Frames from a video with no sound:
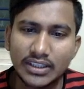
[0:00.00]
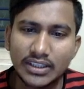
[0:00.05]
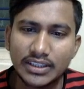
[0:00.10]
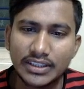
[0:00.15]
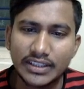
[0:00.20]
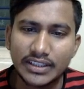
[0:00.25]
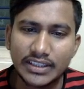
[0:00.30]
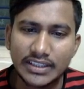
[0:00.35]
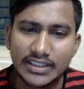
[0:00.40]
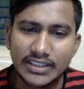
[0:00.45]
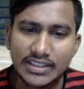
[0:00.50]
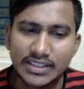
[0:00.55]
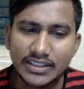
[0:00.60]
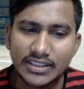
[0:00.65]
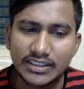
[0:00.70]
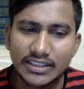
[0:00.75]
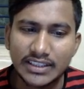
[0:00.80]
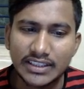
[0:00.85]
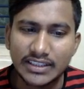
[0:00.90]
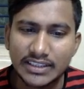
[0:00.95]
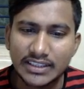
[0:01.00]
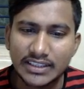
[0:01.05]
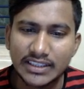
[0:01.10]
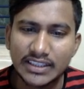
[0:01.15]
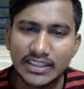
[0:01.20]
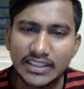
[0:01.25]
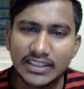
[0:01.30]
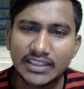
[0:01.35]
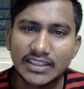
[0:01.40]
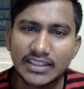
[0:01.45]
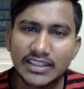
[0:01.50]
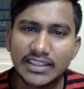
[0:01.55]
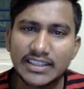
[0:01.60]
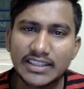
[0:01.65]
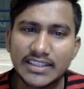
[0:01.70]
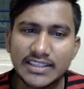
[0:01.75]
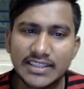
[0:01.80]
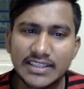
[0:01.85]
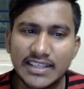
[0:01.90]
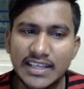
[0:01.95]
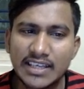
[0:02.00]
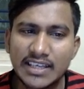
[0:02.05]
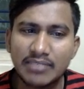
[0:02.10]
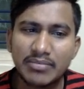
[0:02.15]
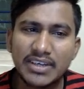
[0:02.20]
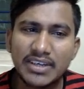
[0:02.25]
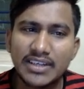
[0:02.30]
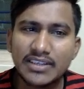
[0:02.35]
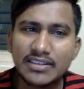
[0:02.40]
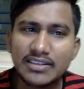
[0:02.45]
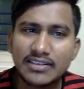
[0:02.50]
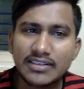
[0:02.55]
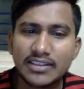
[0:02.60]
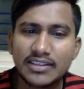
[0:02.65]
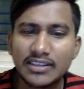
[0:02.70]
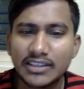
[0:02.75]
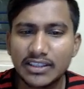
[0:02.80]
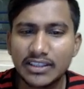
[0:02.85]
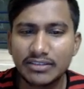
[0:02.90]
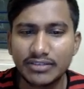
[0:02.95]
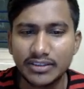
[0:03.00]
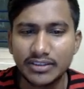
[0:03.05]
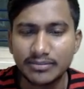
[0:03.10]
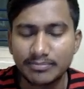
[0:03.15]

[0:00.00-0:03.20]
Next 33. It is same as 31.